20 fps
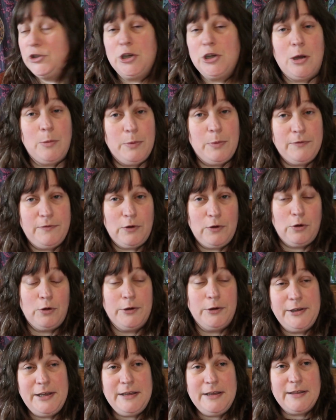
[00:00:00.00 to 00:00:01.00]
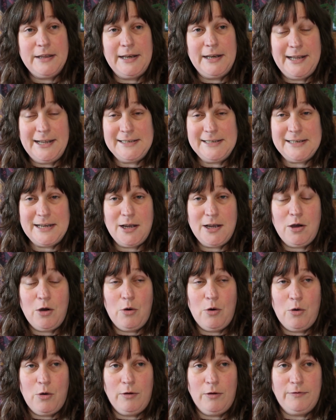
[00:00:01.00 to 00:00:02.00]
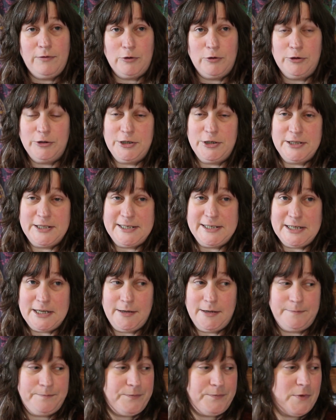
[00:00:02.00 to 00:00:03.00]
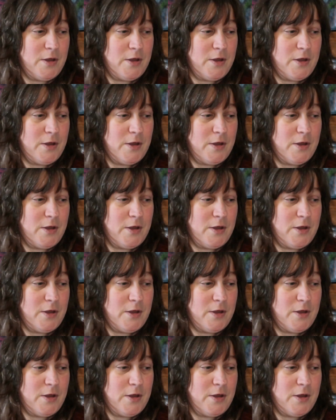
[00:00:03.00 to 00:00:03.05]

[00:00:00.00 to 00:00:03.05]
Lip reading: a job for either later or for another day.